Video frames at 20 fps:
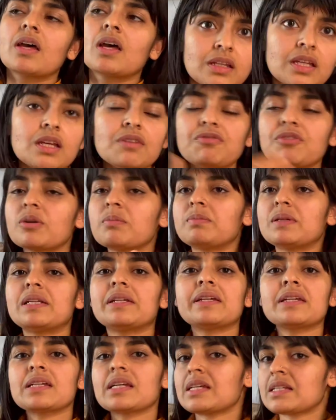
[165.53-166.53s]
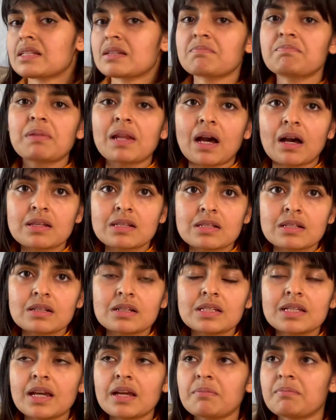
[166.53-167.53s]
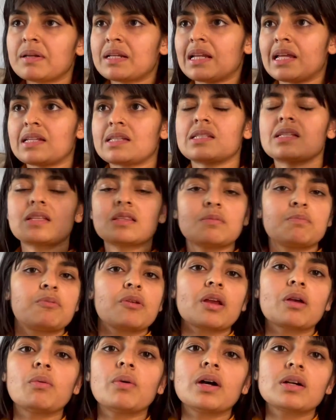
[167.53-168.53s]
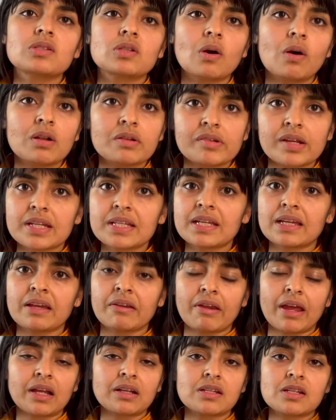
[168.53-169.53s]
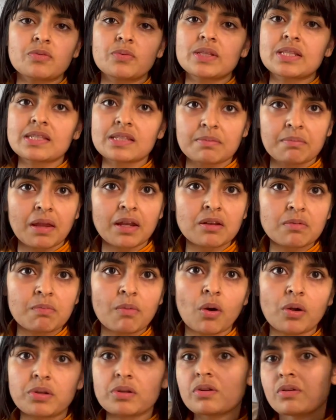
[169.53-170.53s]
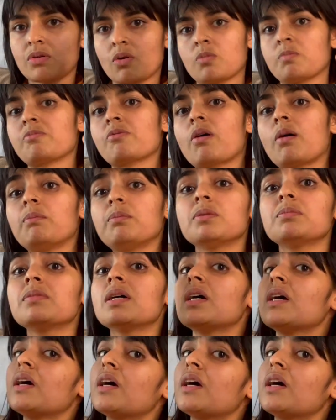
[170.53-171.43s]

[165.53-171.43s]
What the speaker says: If your building isn't plastered yet, but let's say the brickwork's already erected with cement mortar, no problem.